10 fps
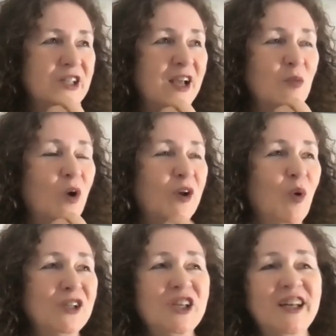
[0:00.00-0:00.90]
I want to
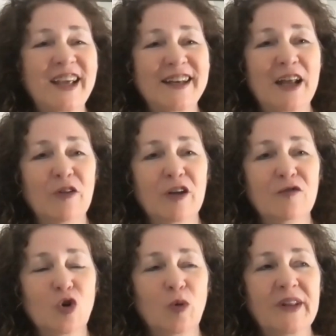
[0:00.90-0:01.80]
watch it again now that you've
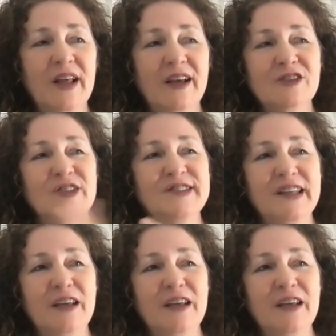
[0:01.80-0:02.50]
told me that and just see,